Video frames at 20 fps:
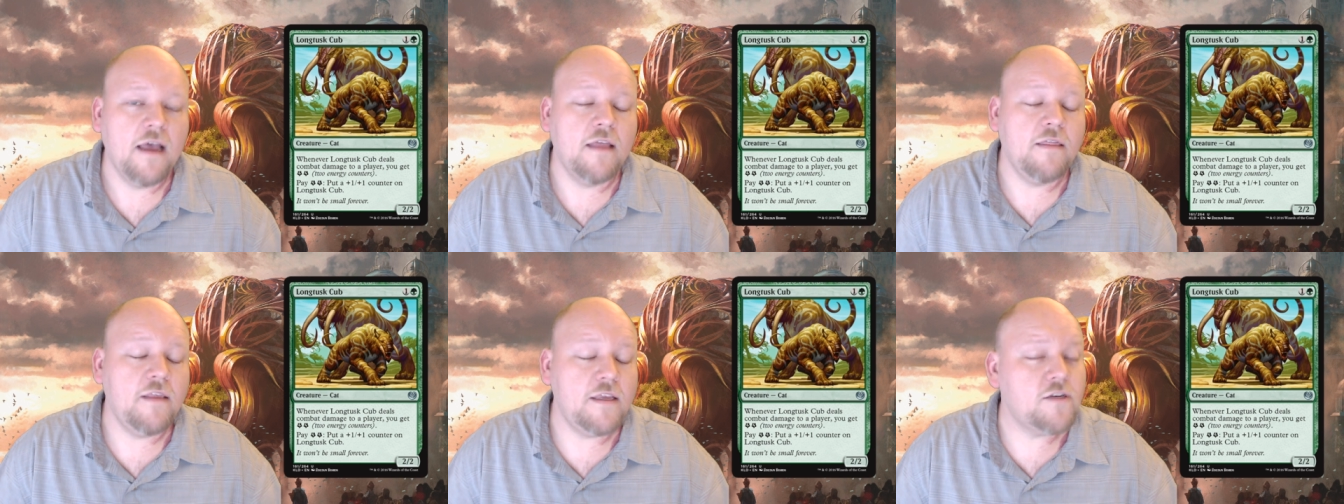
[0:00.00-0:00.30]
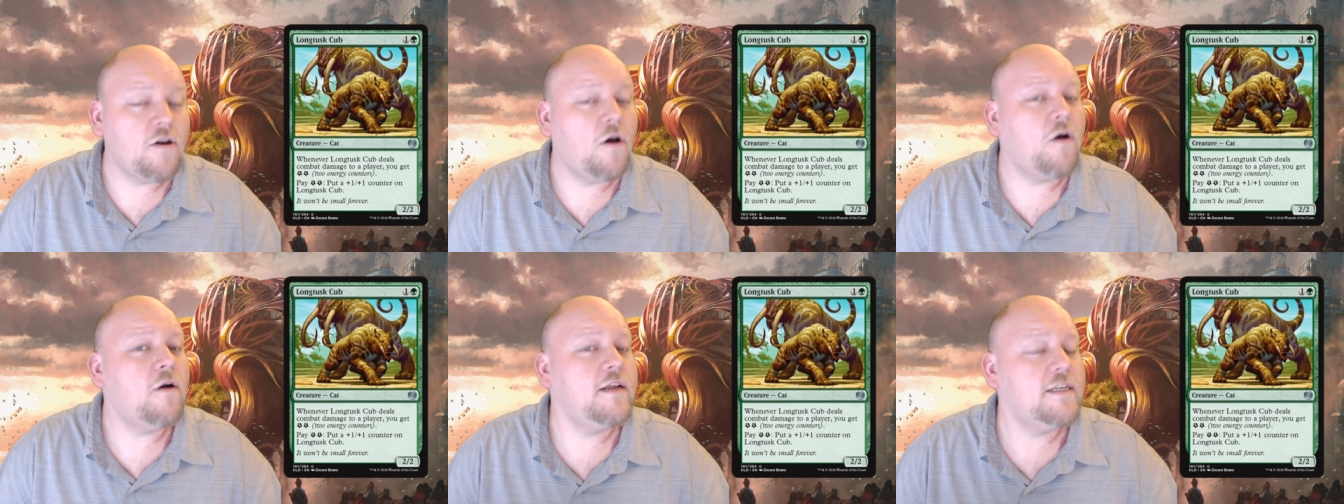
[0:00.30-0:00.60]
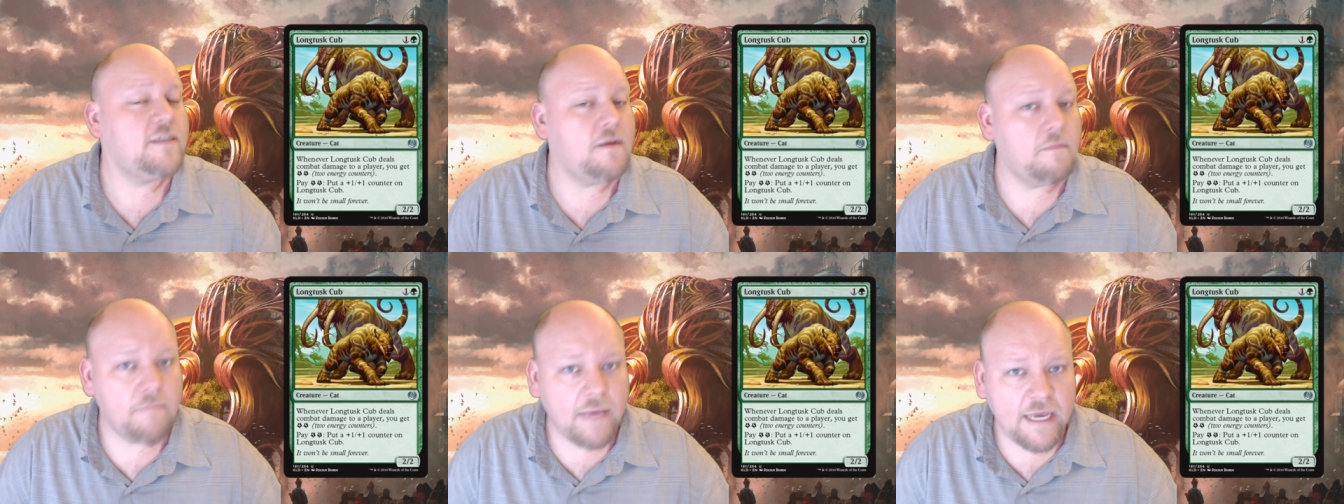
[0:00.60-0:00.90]
This card
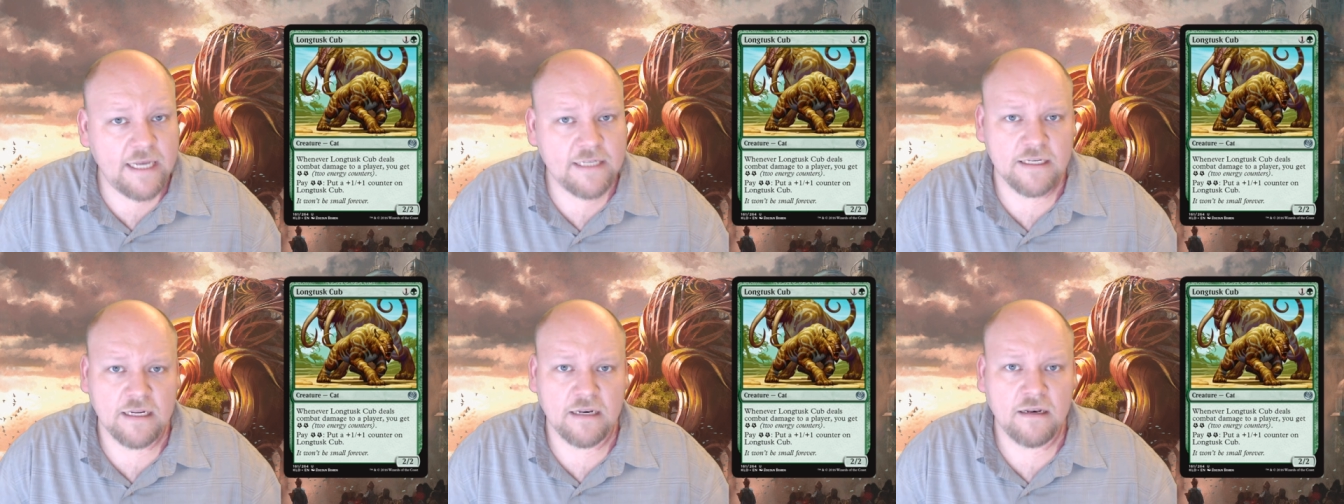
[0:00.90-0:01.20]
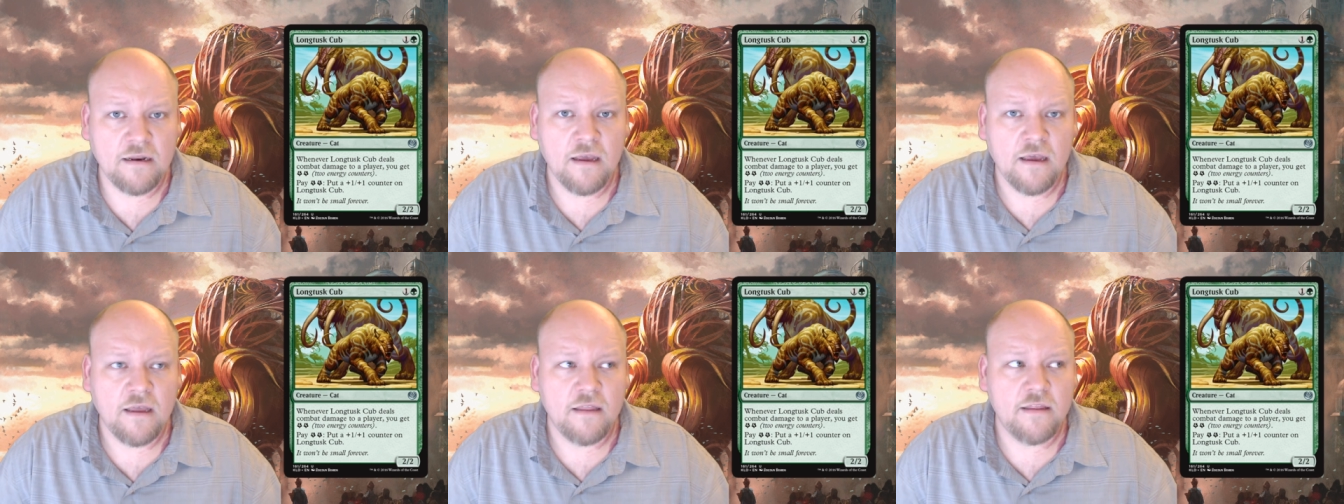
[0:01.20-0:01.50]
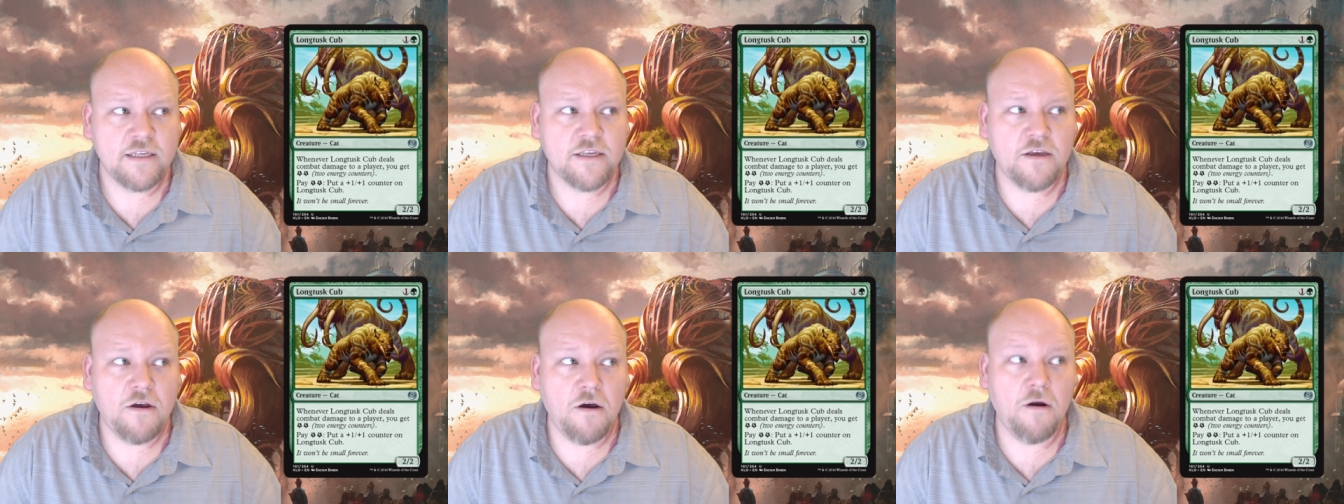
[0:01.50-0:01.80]
is amazing.
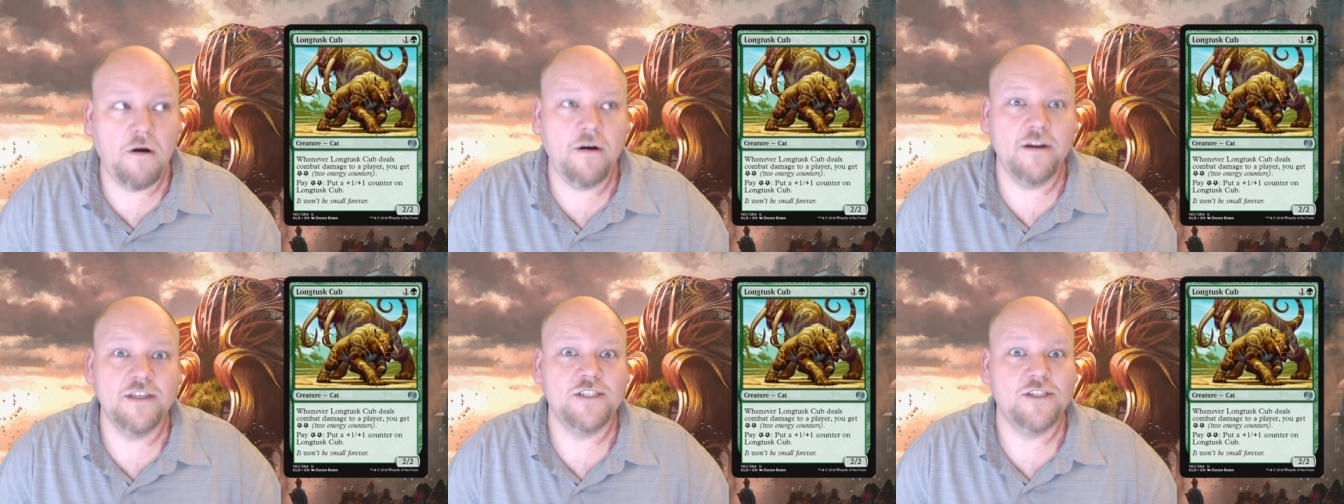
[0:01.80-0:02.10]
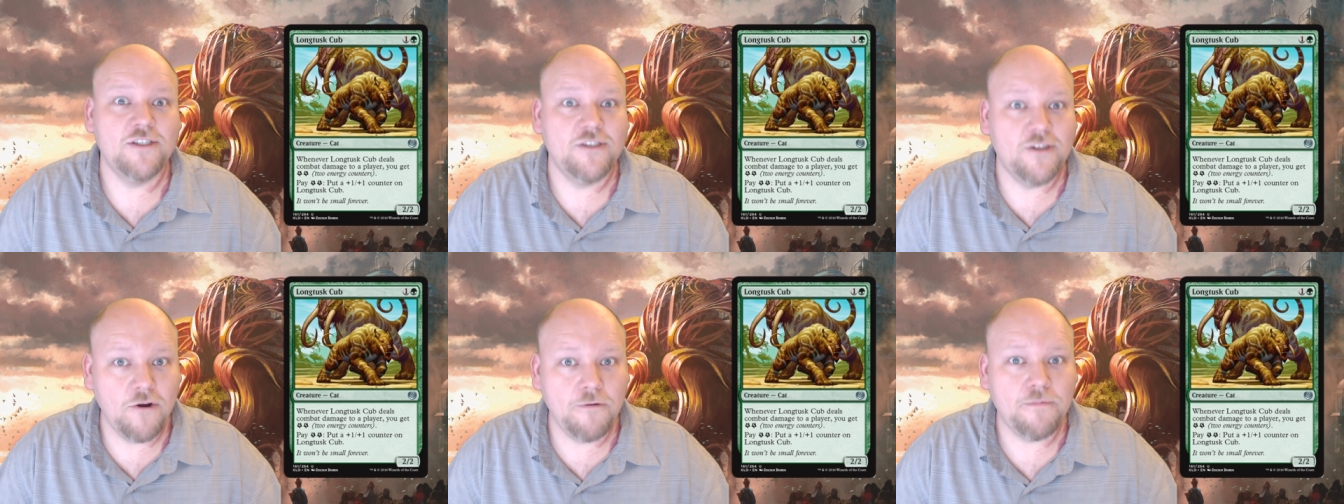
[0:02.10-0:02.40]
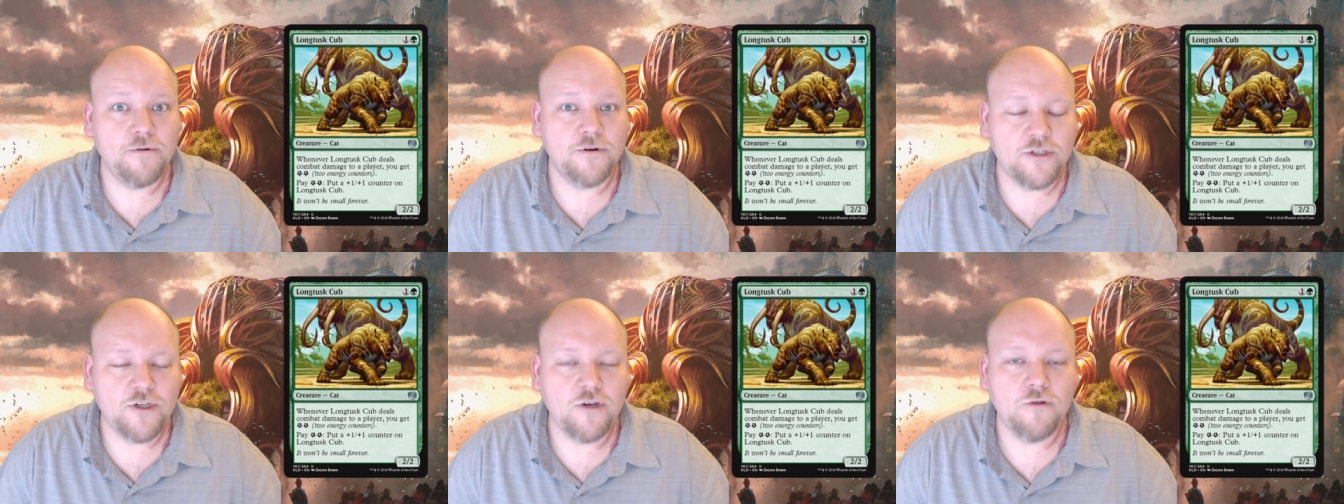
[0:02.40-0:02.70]
This card is
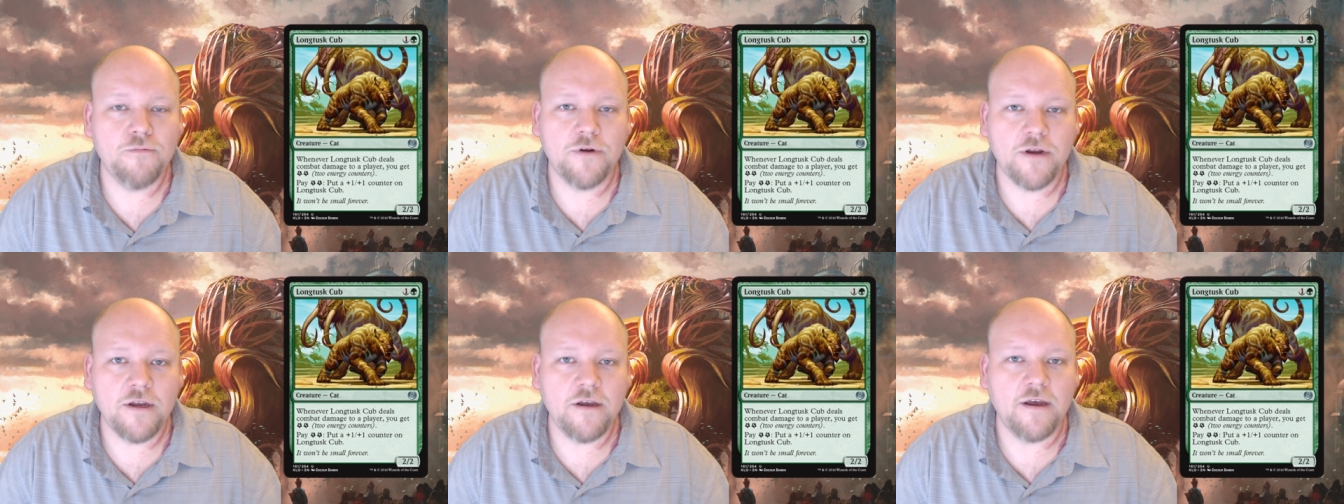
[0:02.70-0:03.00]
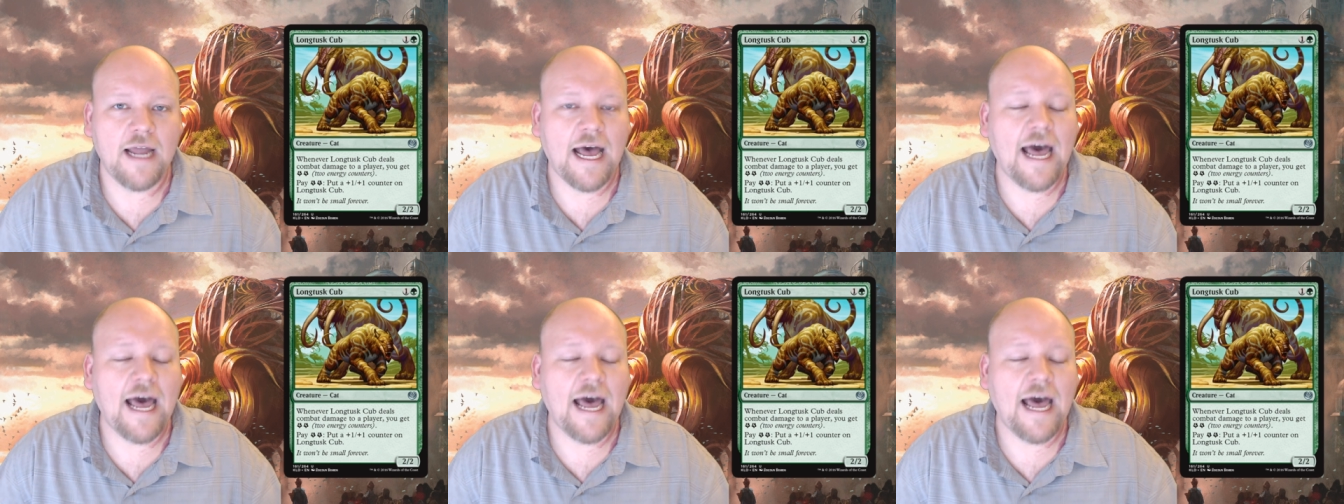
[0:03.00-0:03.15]
super, super good.